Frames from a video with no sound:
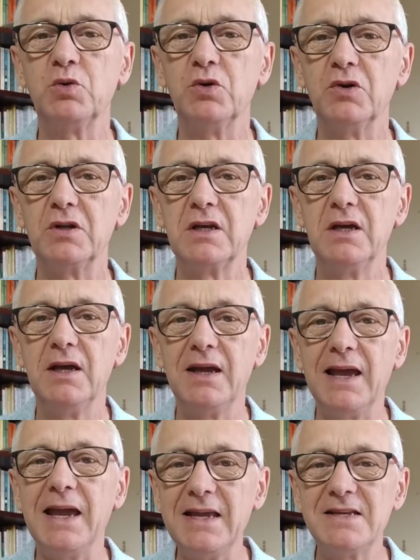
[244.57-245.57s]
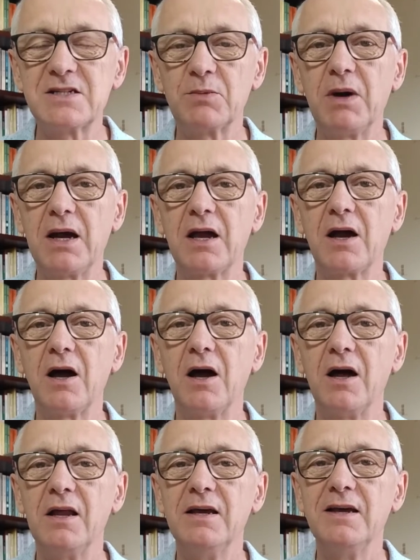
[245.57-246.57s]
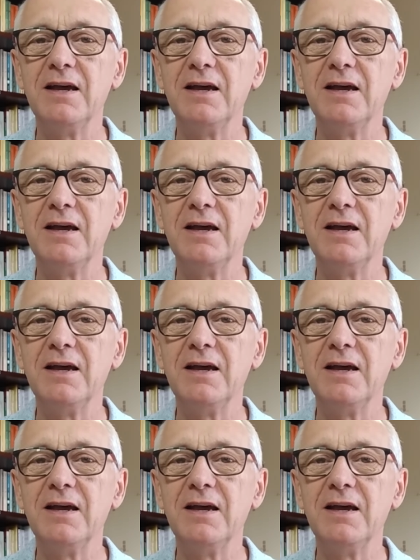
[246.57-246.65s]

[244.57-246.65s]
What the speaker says: word into my heart,